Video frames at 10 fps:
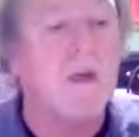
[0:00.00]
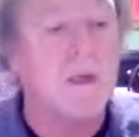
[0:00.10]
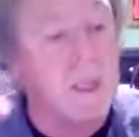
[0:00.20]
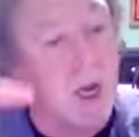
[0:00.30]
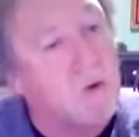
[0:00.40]

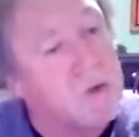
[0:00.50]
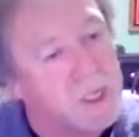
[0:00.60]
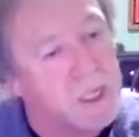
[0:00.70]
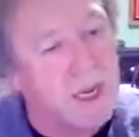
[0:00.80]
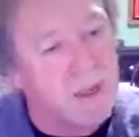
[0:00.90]
Do is
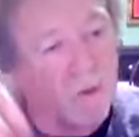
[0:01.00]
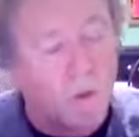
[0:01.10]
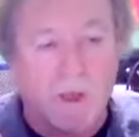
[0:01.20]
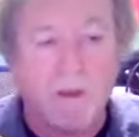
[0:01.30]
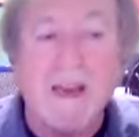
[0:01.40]
the 8th
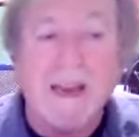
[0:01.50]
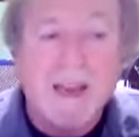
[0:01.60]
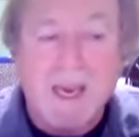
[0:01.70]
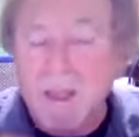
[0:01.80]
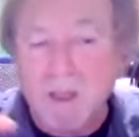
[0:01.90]
one.
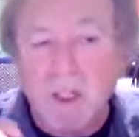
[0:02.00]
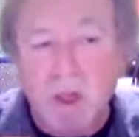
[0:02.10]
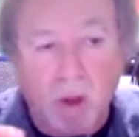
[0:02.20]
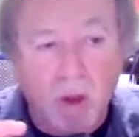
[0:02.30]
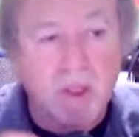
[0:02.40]
And there's
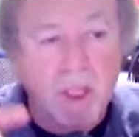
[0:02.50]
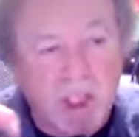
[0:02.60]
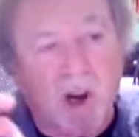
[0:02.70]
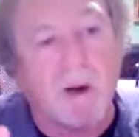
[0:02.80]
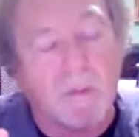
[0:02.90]
all the
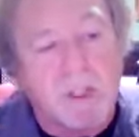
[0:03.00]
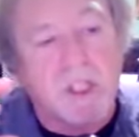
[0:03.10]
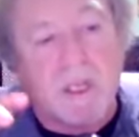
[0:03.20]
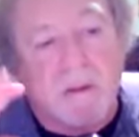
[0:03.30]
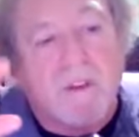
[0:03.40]

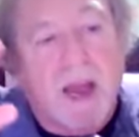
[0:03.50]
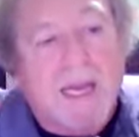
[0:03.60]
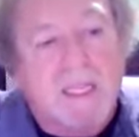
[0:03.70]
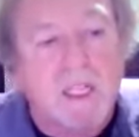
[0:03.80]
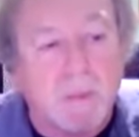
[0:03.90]
sharps and
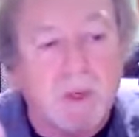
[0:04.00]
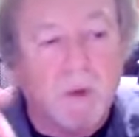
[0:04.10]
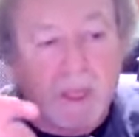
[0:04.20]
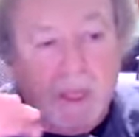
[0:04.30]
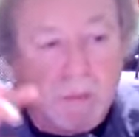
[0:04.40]
flats in
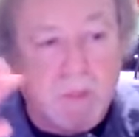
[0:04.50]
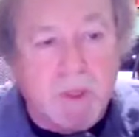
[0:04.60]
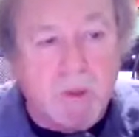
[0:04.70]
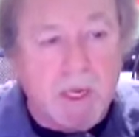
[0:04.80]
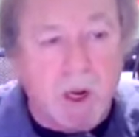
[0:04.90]
between, the
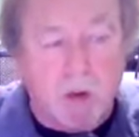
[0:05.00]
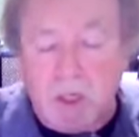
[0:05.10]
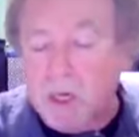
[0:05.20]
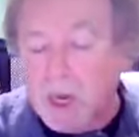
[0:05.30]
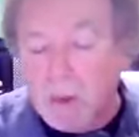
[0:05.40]
in-between
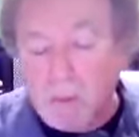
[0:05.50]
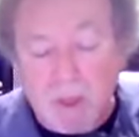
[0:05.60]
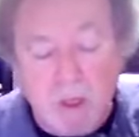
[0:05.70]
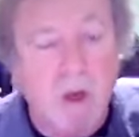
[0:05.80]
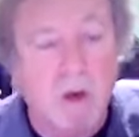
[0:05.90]
notes. But
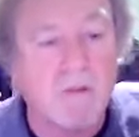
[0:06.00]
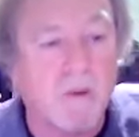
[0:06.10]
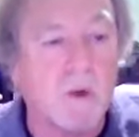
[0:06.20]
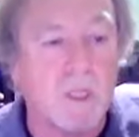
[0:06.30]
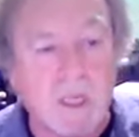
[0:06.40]
there's only
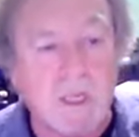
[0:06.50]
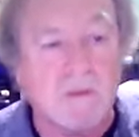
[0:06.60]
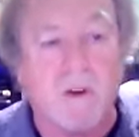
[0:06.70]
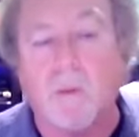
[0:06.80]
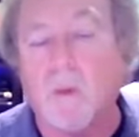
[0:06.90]
14 of
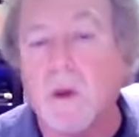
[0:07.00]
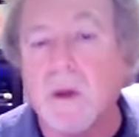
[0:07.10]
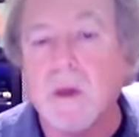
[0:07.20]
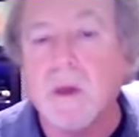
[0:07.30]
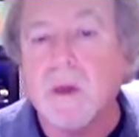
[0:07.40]
them.
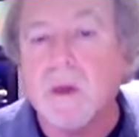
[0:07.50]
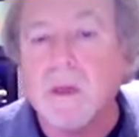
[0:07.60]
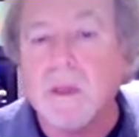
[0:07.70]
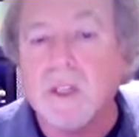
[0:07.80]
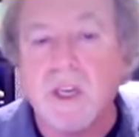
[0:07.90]

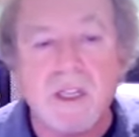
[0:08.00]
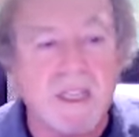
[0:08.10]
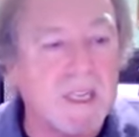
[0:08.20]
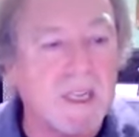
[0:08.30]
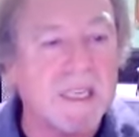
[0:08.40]
So you
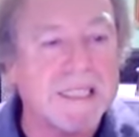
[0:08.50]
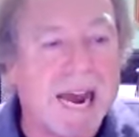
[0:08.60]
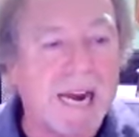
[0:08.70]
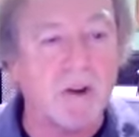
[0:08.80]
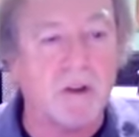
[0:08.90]
think you'd get
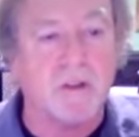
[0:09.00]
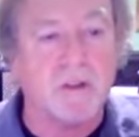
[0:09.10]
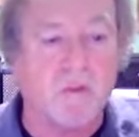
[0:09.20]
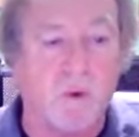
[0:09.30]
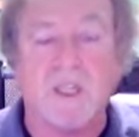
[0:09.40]
tired of those
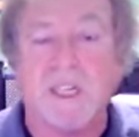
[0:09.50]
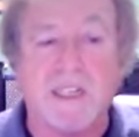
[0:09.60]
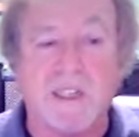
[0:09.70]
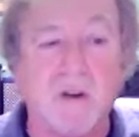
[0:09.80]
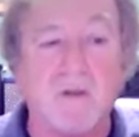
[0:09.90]

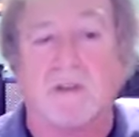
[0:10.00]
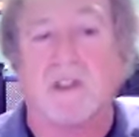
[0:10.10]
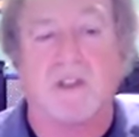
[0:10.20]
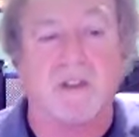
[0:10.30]
14 notes,